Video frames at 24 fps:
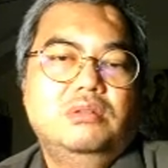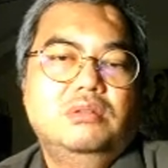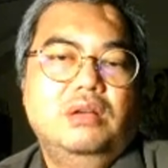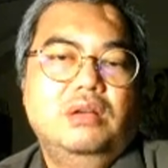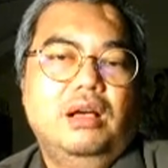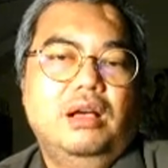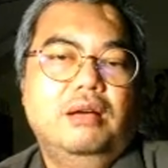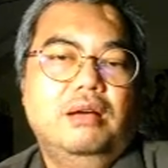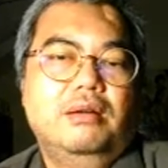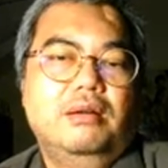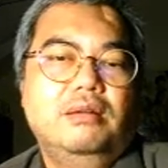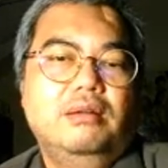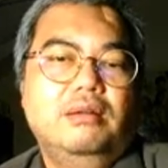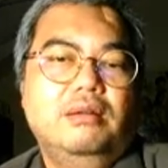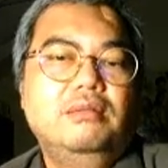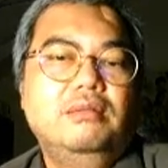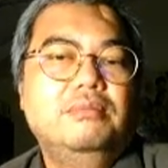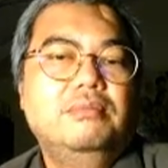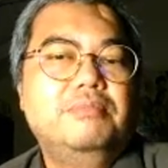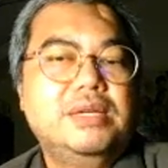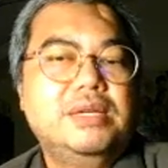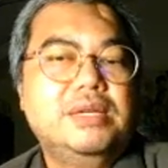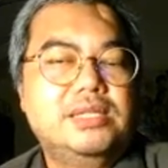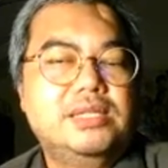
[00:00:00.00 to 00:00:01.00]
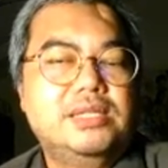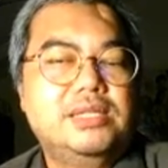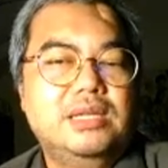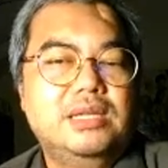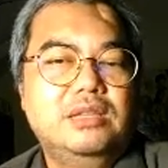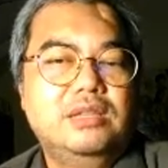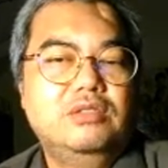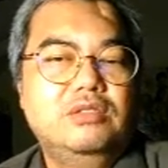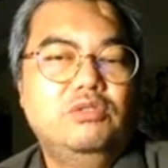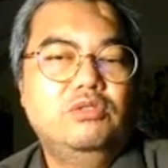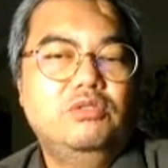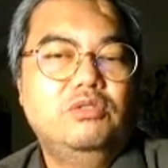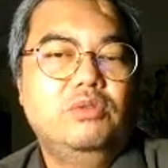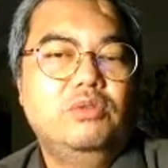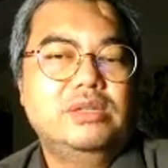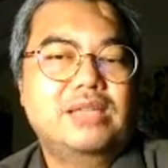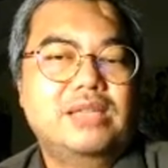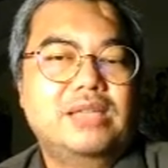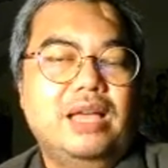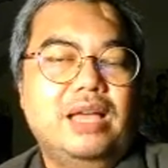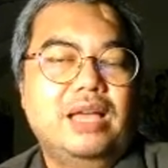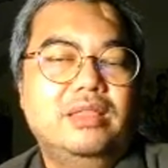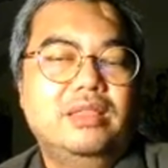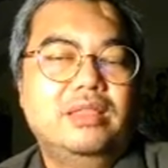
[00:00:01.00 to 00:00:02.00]
a person who
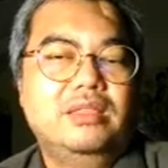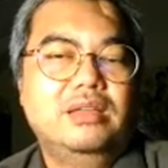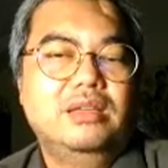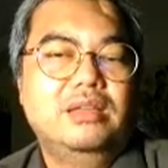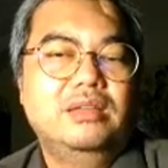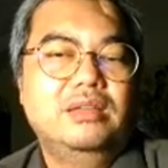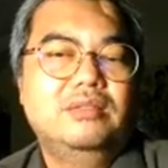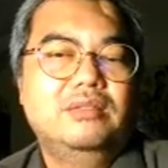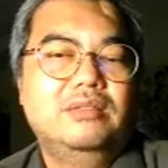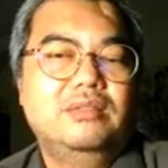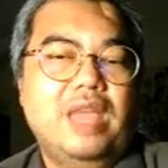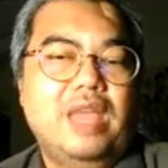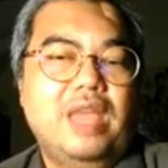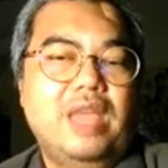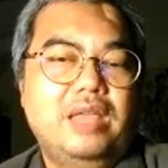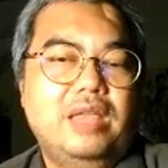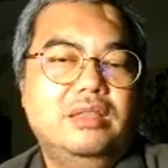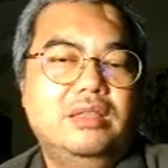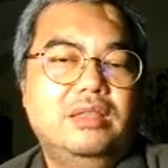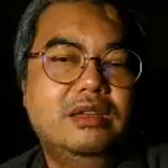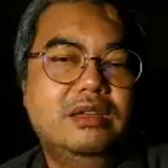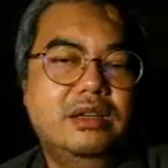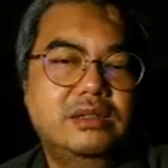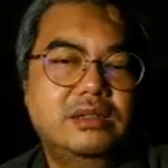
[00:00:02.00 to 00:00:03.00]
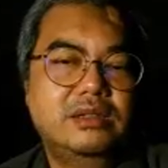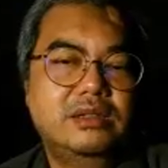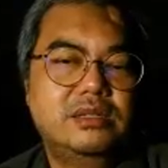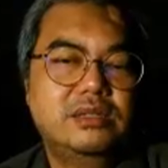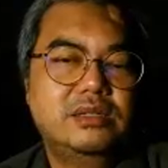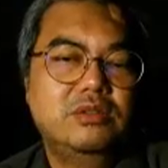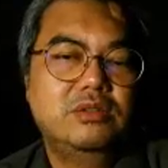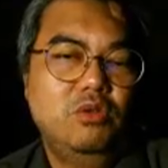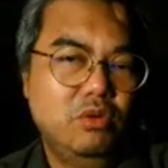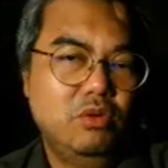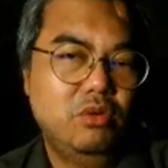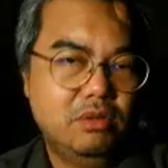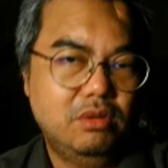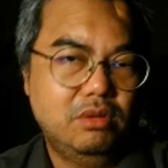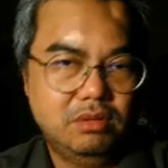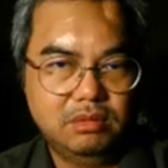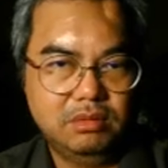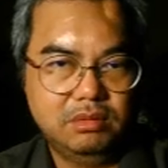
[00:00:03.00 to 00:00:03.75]
is under 10 years old.